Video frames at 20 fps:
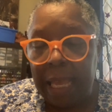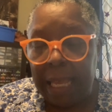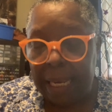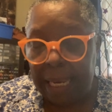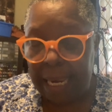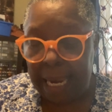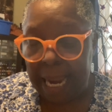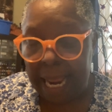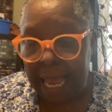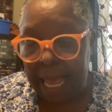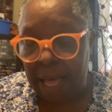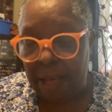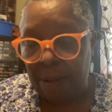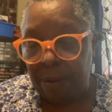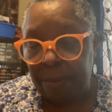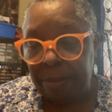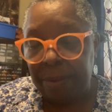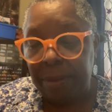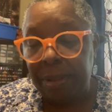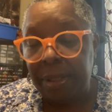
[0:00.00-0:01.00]
Now,
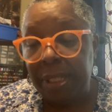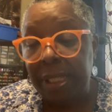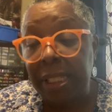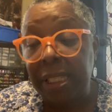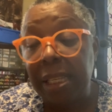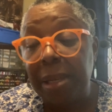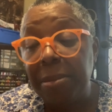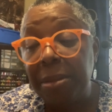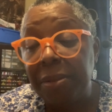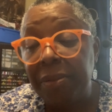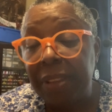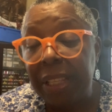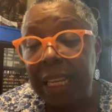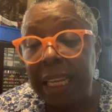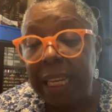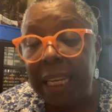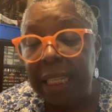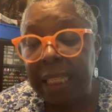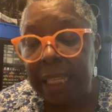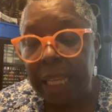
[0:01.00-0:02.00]
some of
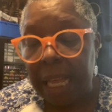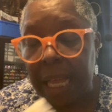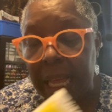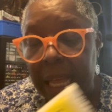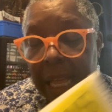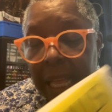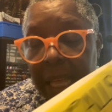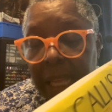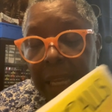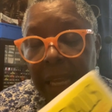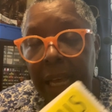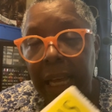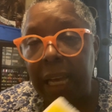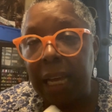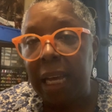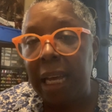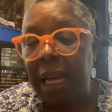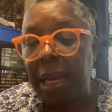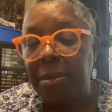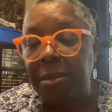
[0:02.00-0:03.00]
these
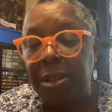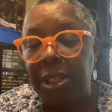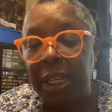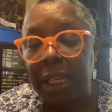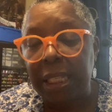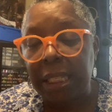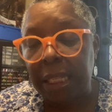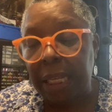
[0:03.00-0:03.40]
I'm just